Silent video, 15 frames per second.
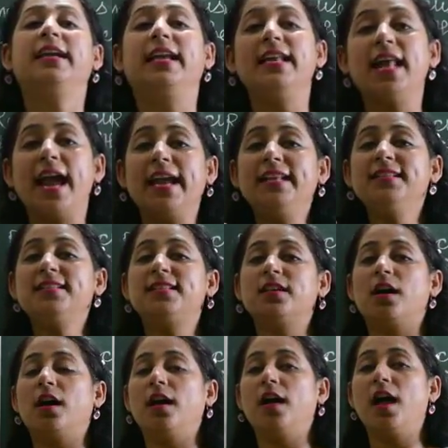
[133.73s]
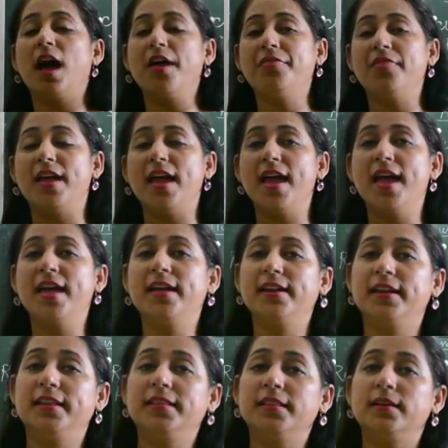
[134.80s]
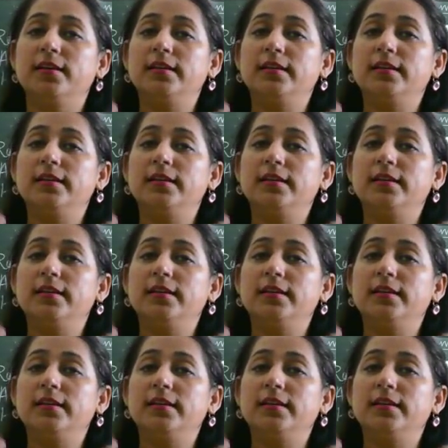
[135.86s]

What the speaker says: Canines are there in